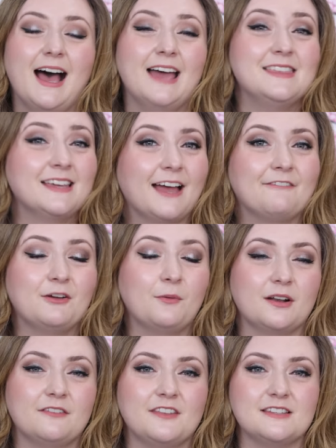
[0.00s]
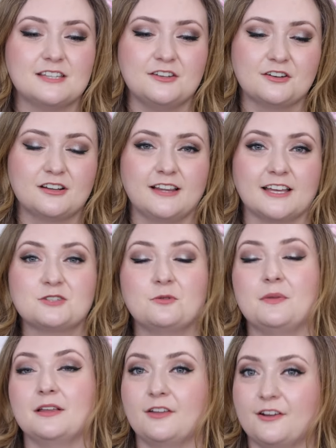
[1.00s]
I think having one of these in your collection
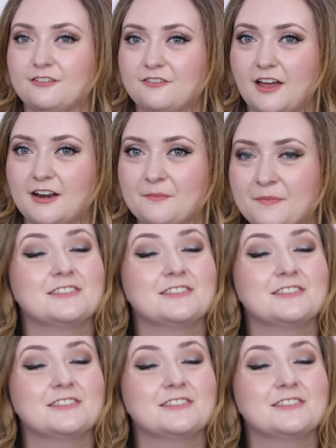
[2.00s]
would be a lot of fun.